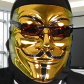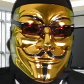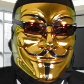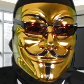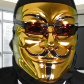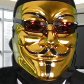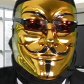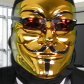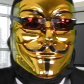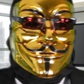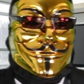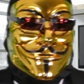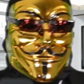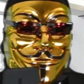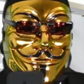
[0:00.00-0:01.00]
So
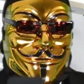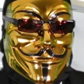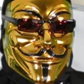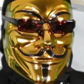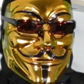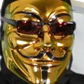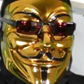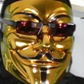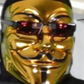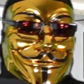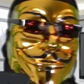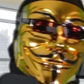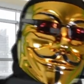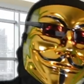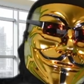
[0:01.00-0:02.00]
you need to know where
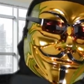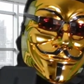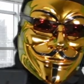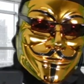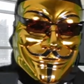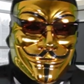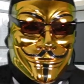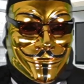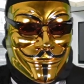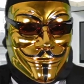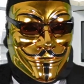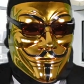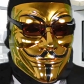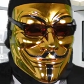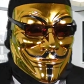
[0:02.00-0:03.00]
every single
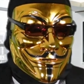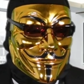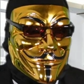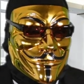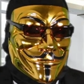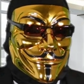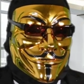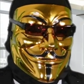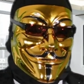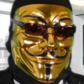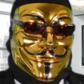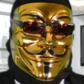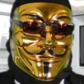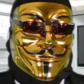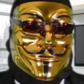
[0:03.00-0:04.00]
pound is being
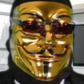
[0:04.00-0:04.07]
spent